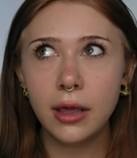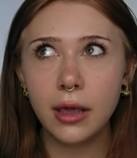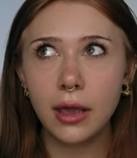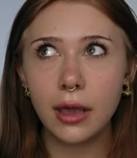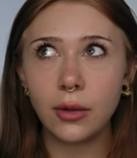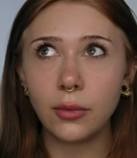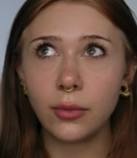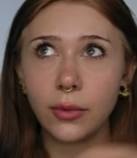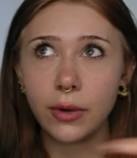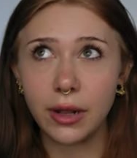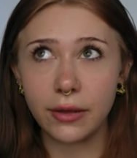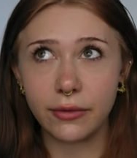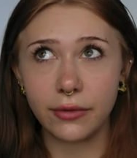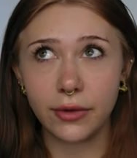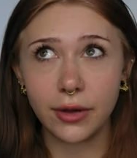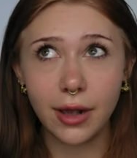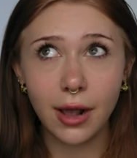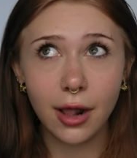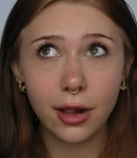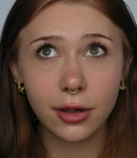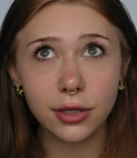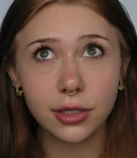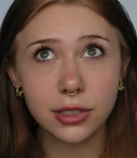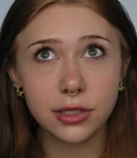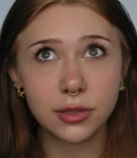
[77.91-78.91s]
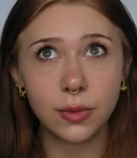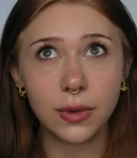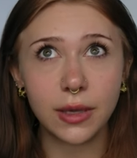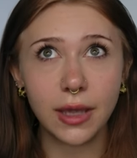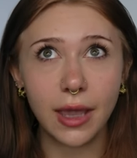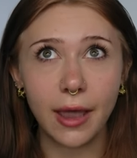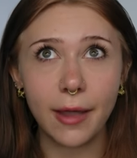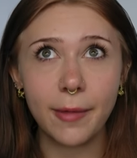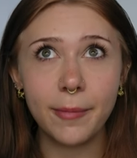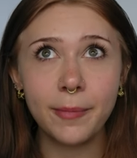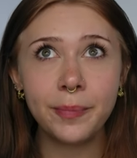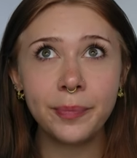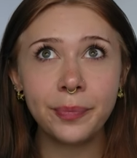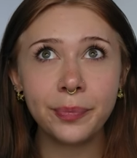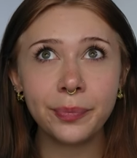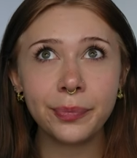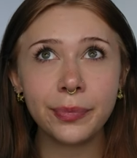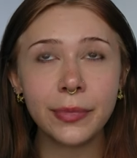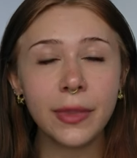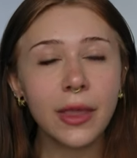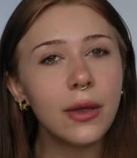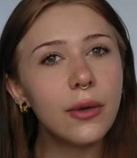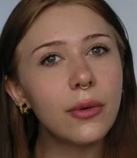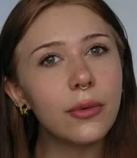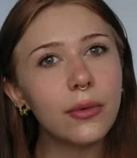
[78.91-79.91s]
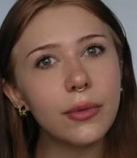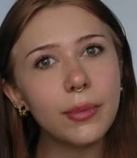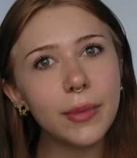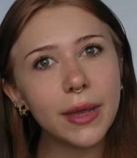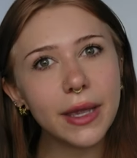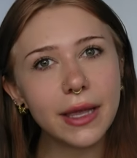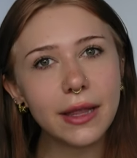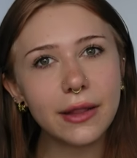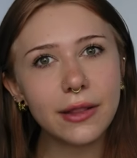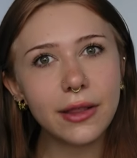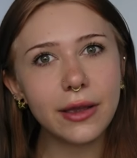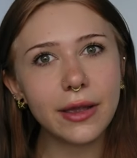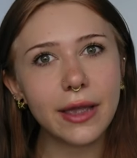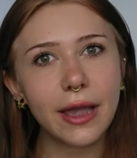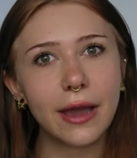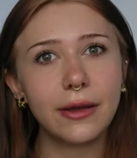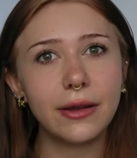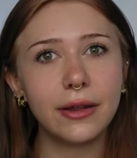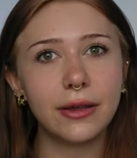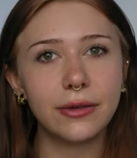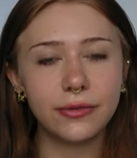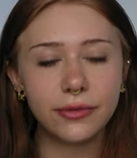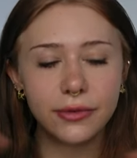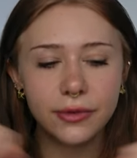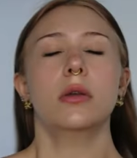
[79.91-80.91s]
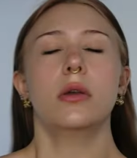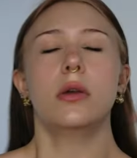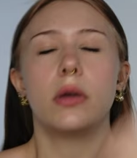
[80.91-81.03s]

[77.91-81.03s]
and whatever colors we get, we'll make a look out of.